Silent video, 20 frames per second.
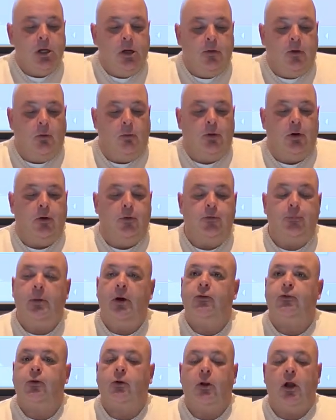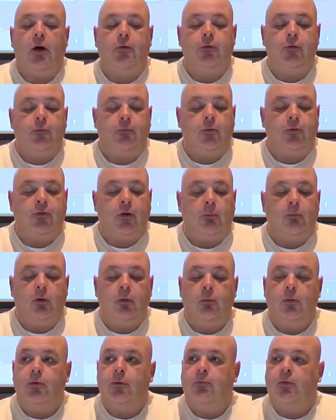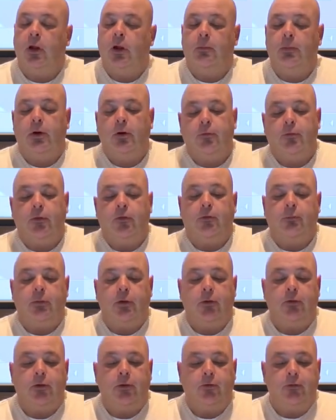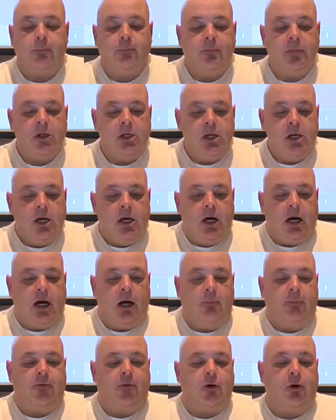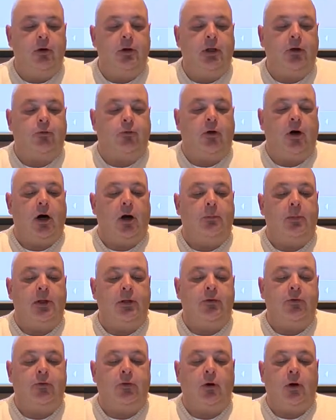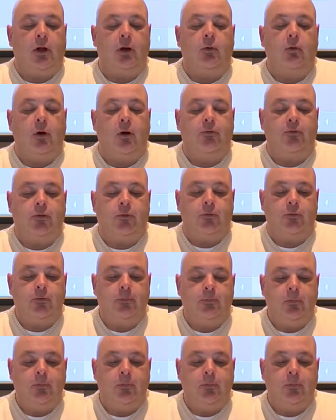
There were no special classes for someone with developmental disabilities. I'm certain he tried, but he still had questions.